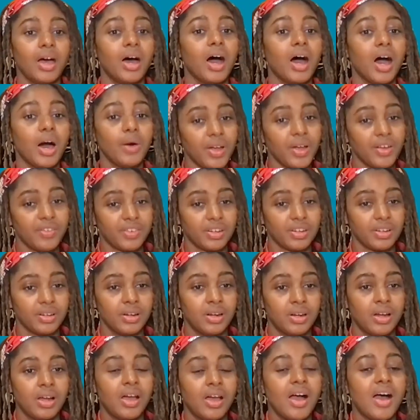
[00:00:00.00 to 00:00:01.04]
However,
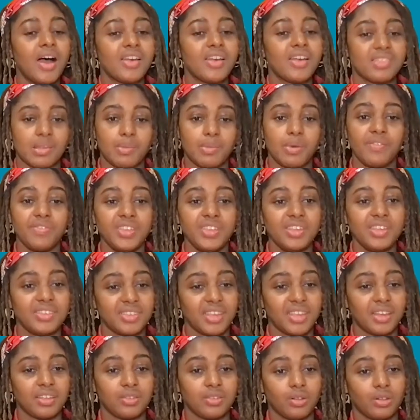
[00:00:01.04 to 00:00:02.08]
some of these
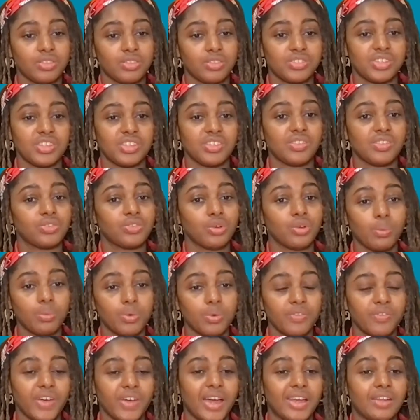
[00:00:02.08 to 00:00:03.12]
technologies don't
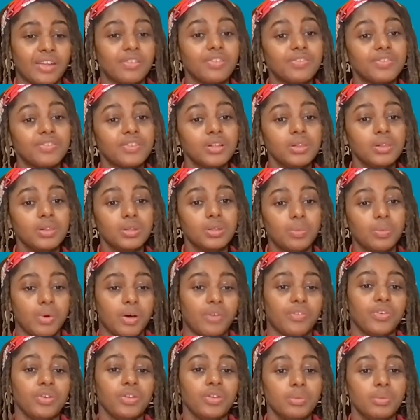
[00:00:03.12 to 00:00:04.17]
provide a full loop
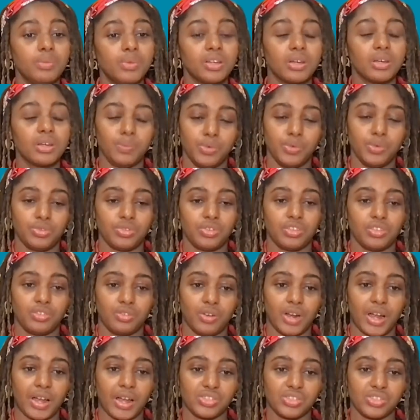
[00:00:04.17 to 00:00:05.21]
of human-computer
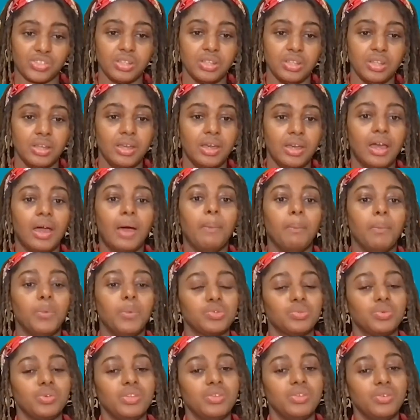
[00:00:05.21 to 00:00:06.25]
interaction
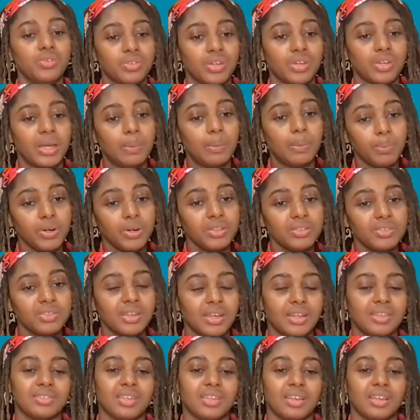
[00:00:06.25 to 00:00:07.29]
between user input
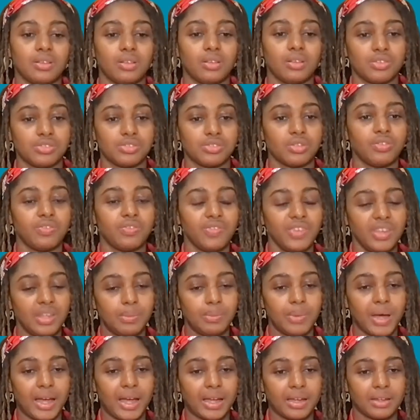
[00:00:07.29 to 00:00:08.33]
and technological
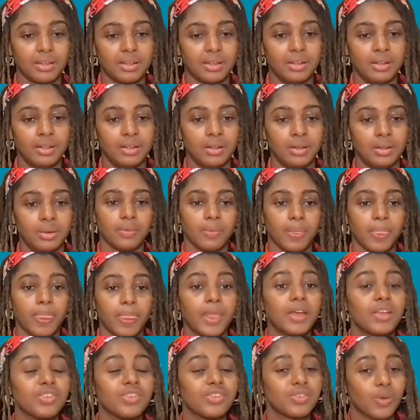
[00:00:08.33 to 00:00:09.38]
feedback.
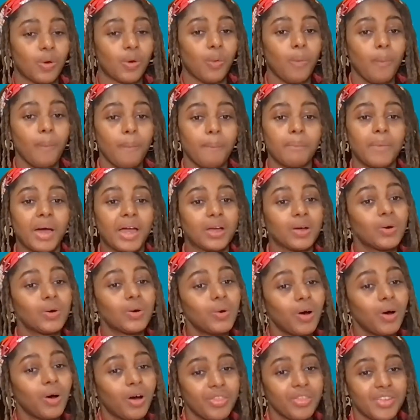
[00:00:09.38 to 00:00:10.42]
So my
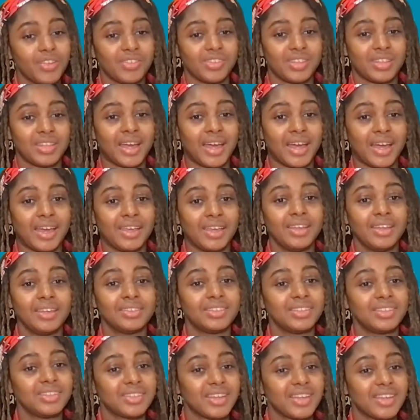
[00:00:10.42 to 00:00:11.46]
co-authors and I
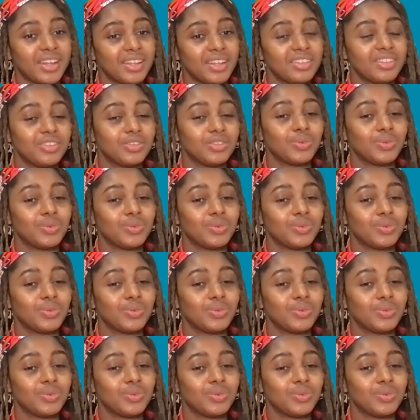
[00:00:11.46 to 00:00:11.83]
decided to